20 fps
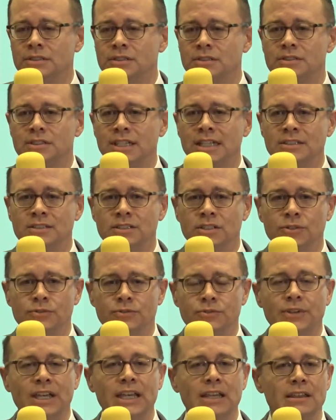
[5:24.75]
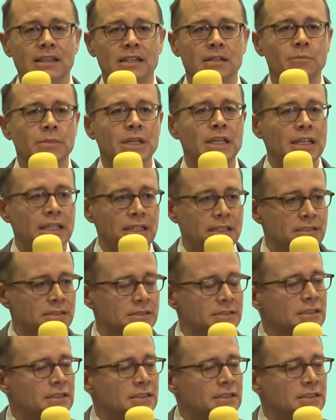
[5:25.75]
sense of faith in me